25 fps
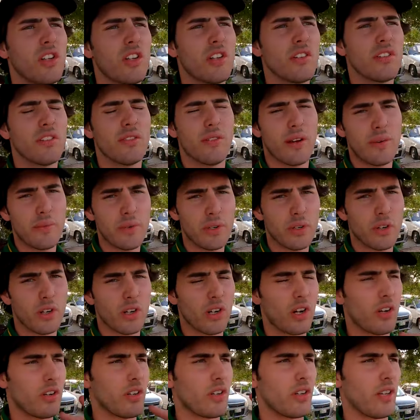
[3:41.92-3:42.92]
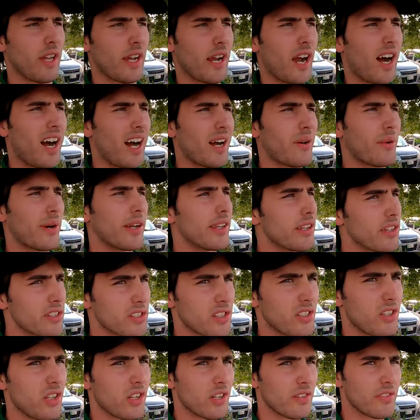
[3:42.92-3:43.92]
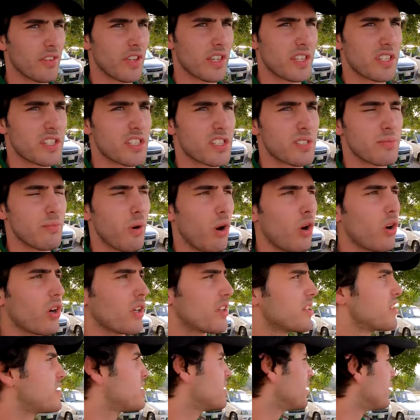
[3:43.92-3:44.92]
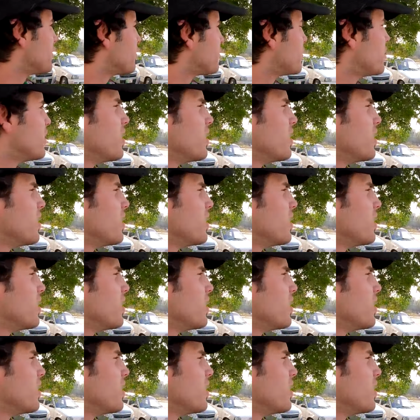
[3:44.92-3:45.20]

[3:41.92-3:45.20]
lot of, when we were on the like highway, there was a lot of like smog and stuff.